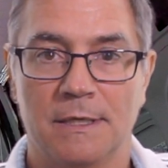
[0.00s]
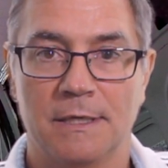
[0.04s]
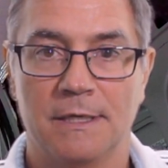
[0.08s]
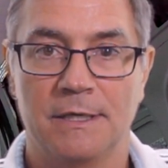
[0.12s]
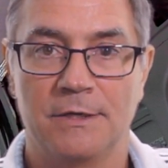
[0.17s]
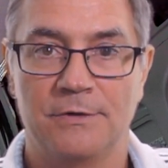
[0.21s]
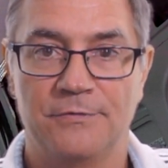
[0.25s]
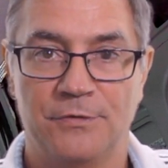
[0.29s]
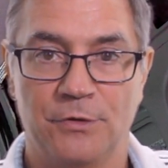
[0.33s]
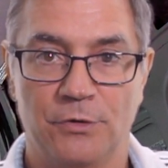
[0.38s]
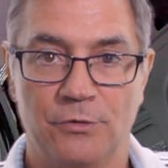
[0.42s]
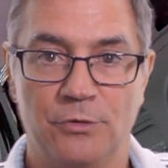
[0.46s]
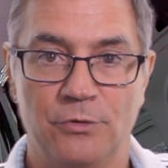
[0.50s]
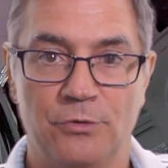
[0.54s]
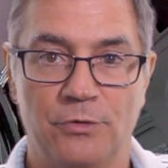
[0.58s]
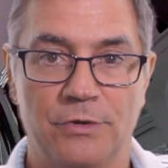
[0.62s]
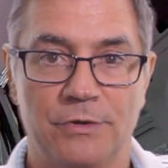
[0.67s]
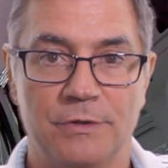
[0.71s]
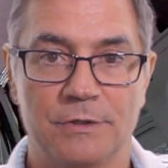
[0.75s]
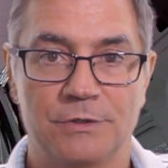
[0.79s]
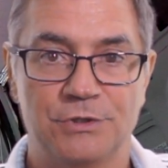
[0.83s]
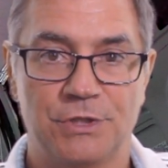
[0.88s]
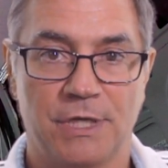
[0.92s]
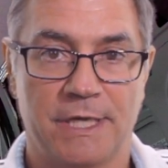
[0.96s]
And if you're new to
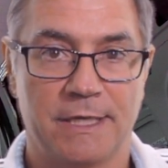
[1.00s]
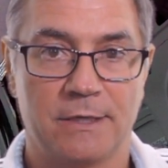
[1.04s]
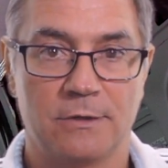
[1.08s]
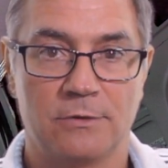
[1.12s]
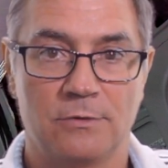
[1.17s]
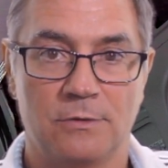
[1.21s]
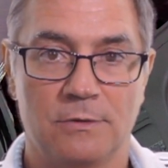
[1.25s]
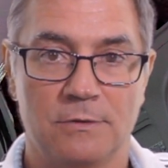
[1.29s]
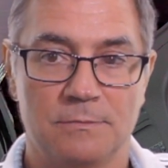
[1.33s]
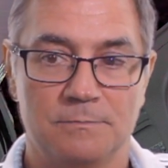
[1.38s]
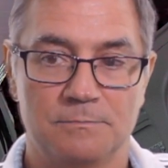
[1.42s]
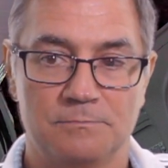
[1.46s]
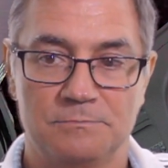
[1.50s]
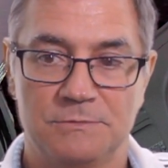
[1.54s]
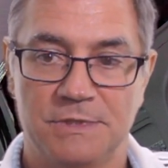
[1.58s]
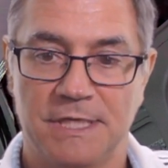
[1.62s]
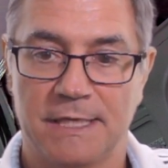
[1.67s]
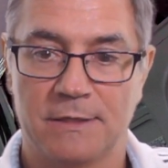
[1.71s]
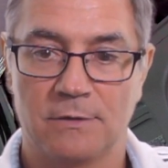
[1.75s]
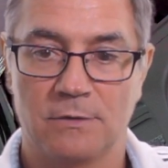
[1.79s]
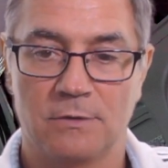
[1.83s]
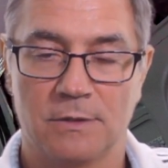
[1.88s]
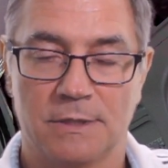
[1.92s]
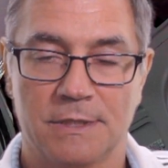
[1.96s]
the channel,
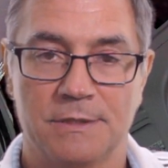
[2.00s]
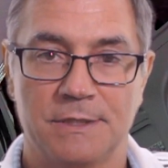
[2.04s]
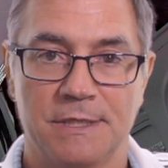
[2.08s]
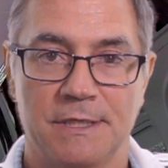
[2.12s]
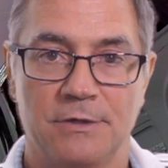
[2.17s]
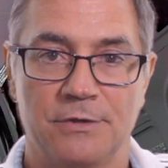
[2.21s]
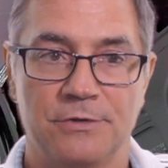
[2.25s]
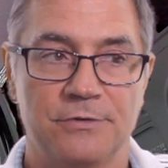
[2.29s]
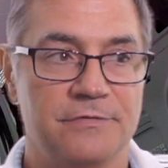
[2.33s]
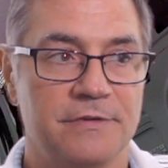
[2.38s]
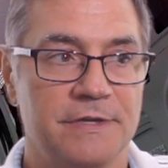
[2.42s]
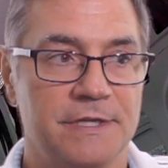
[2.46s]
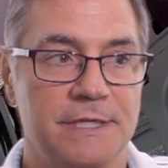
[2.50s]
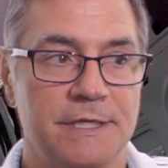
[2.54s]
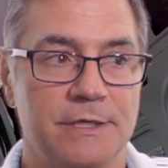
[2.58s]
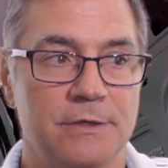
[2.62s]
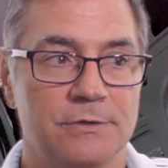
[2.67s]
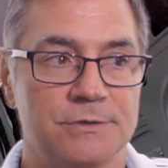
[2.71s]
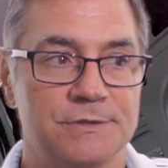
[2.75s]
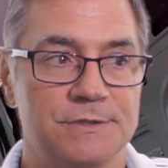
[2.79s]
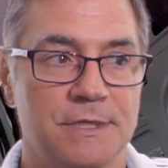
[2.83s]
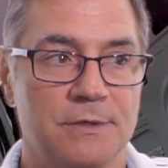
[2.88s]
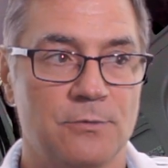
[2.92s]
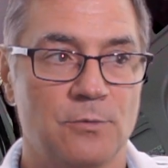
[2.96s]
take a look at the other
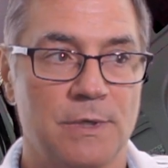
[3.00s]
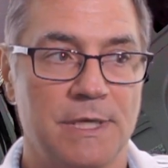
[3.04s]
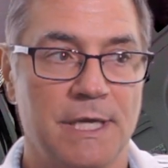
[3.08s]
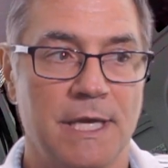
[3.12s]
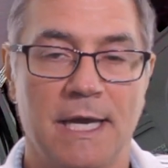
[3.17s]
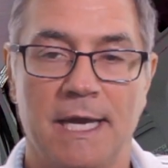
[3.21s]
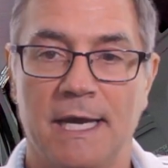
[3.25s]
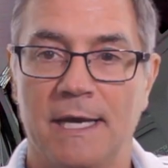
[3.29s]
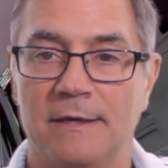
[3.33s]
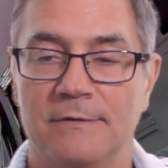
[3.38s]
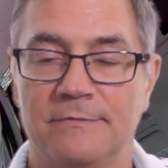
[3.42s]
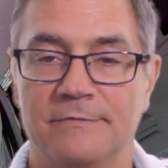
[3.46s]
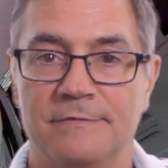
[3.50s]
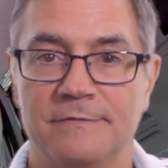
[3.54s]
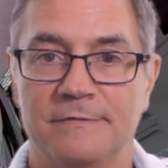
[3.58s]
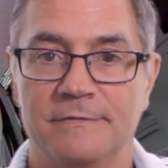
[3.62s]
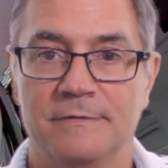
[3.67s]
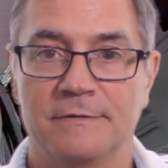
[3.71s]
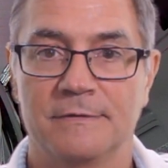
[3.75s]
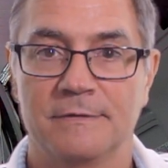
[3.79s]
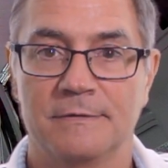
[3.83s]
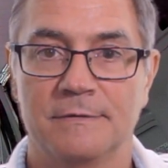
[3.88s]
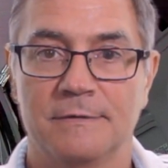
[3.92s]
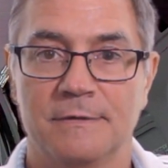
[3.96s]
videos that we have.
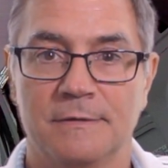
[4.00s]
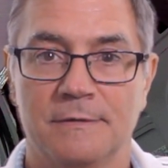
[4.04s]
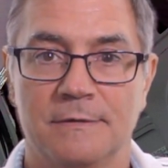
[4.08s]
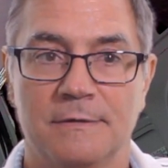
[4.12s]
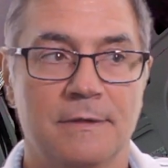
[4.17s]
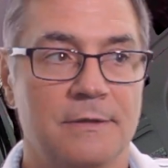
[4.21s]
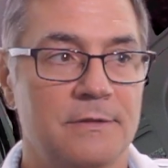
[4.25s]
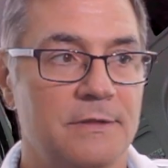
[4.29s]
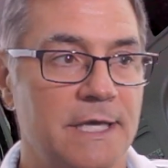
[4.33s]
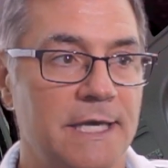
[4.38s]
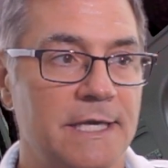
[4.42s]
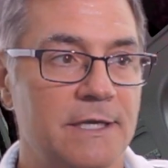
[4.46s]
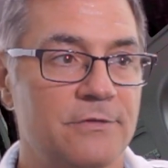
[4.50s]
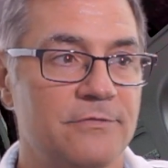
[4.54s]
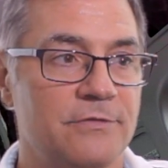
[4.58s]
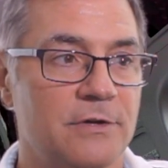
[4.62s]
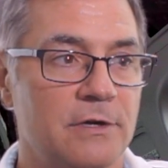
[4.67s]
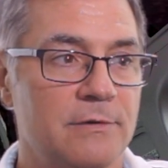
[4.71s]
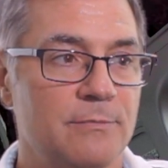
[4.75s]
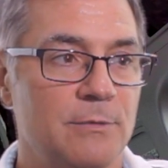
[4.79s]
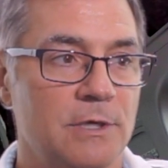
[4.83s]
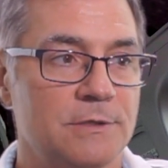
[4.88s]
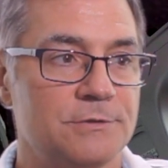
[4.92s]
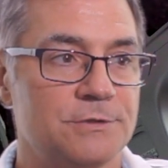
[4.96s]
Thank you very much.